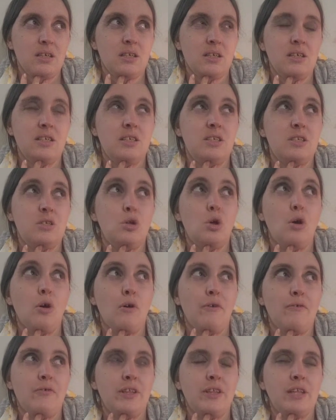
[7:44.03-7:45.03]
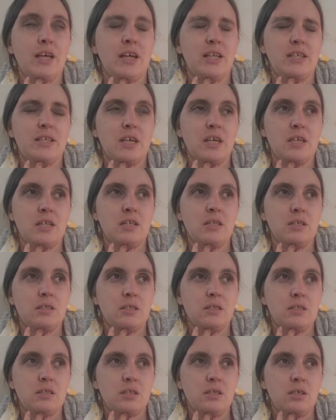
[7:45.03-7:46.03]
it's tough in that
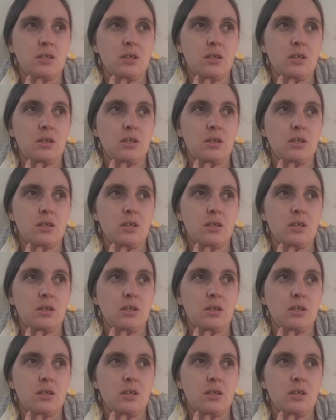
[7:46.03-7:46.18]
sense.